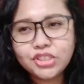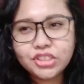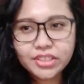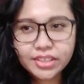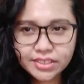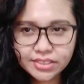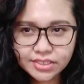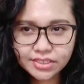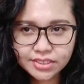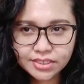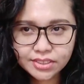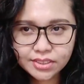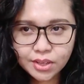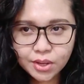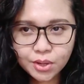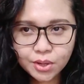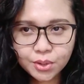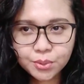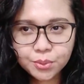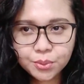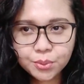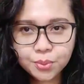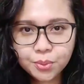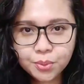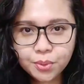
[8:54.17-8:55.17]

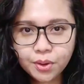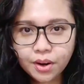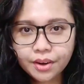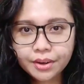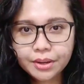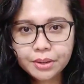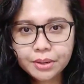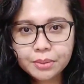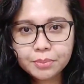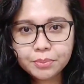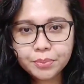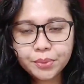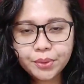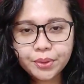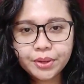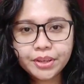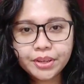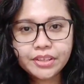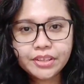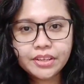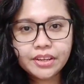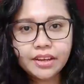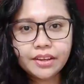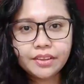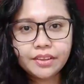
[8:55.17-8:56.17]
JETs who are
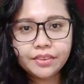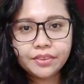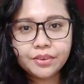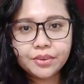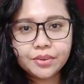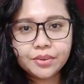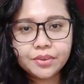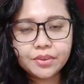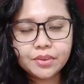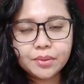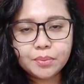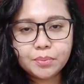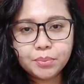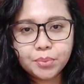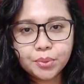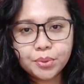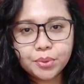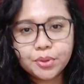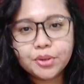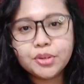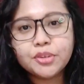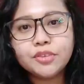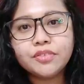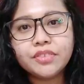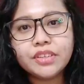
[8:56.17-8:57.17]
employed under the
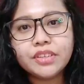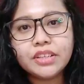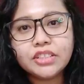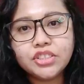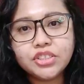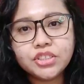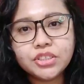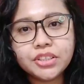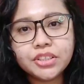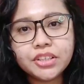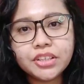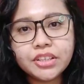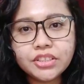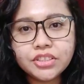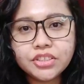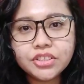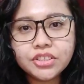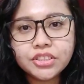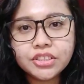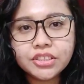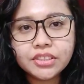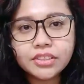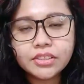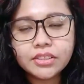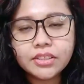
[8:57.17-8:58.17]
Board of
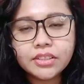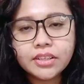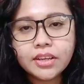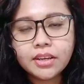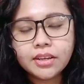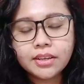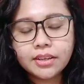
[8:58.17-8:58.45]
Education,